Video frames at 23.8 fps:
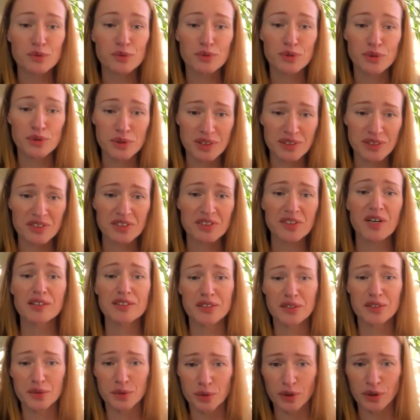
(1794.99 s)

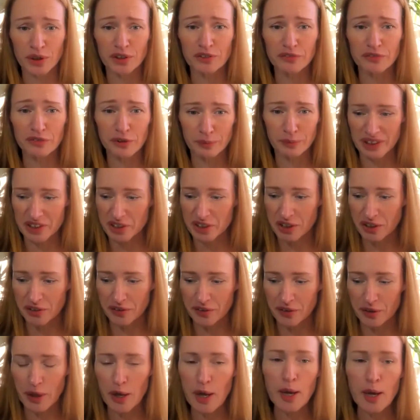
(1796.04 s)
discuss, to learn from each
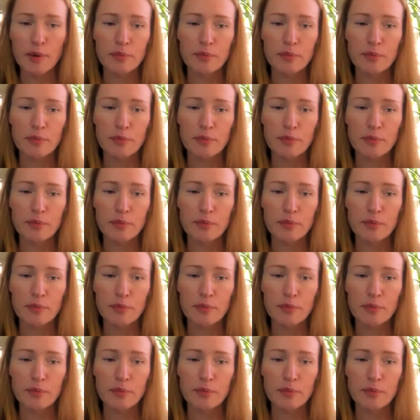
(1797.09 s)
other.